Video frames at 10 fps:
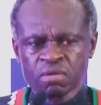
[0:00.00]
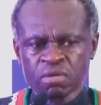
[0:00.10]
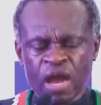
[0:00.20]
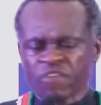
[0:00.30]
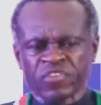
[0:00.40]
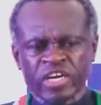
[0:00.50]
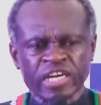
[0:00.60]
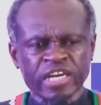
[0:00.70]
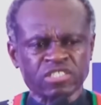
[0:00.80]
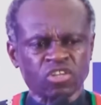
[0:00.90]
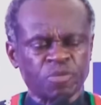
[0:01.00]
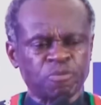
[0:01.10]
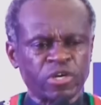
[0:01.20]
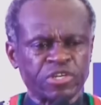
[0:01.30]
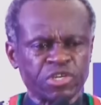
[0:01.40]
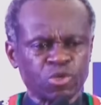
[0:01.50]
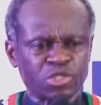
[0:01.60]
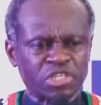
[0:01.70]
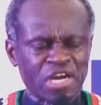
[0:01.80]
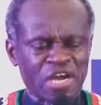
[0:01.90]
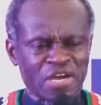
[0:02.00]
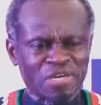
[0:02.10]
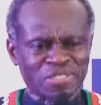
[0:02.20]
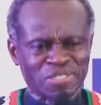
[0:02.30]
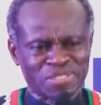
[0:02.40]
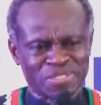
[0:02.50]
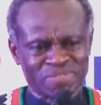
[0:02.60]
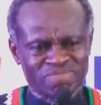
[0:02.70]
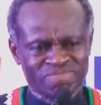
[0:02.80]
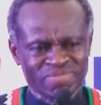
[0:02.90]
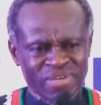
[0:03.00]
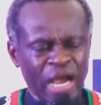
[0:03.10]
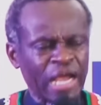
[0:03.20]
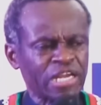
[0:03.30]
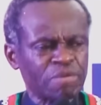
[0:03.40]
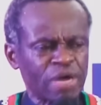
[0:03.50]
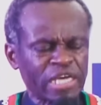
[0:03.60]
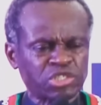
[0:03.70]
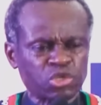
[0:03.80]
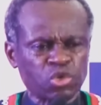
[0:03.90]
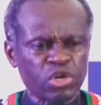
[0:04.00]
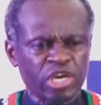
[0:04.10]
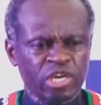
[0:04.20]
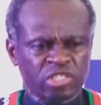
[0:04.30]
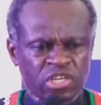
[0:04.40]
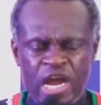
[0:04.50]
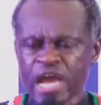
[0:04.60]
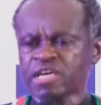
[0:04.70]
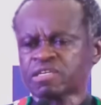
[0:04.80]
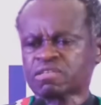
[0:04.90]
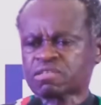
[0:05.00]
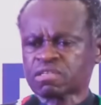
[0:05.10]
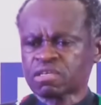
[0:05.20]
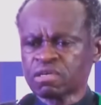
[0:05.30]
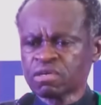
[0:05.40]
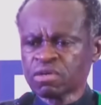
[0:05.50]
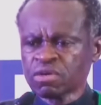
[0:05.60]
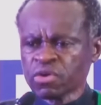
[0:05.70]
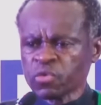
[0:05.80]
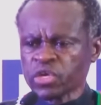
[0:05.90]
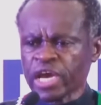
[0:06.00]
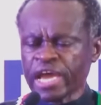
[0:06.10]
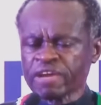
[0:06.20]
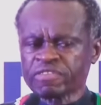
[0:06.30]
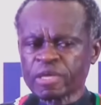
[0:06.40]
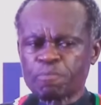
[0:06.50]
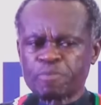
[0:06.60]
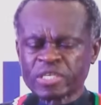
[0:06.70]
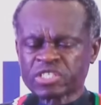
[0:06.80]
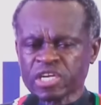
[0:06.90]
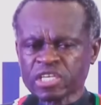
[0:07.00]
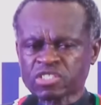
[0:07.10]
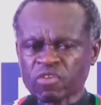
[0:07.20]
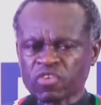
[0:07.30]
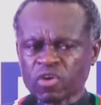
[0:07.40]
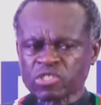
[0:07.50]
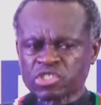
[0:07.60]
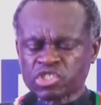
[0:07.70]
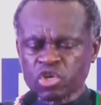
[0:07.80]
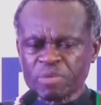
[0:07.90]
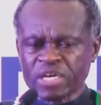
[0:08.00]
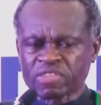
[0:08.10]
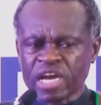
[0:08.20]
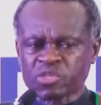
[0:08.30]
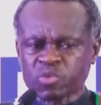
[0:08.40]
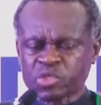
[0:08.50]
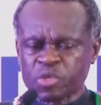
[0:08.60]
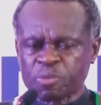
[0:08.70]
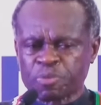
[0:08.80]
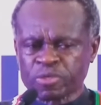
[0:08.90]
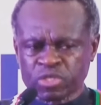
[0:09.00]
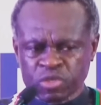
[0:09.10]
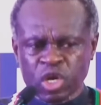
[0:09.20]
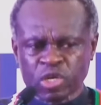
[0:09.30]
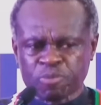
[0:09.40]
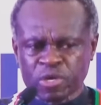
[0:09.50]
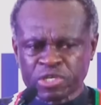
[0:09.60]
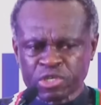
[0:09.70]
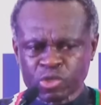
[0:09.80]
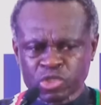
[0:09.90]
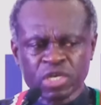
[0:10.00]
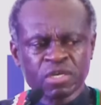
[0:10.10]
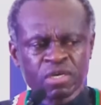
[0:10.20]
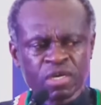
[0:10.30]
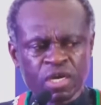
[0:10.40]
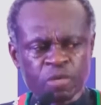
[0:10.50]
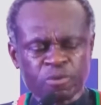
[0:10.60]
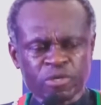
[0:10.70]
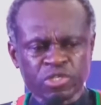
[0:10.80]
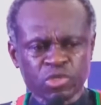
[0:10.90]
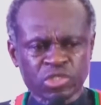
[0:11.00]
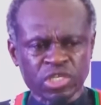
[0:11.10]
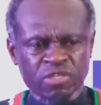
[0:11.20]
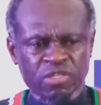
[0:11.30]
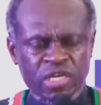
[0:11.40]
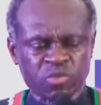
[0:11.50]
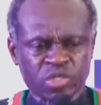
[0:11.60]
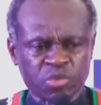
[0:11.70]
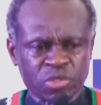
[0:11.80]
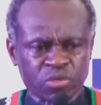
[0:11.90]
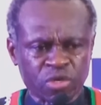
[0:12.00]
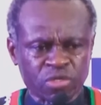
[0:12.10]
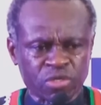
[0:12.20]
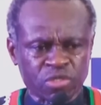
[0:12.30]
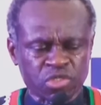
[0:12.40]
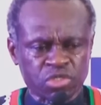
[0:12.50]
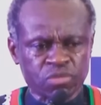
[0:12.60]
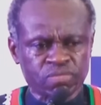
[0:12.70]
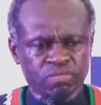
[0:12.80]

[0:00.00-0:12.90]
Africa does not produce cars. Ali Mazrui is right. We are in the business of consuming that which we do not produce and producing that which we do not consume.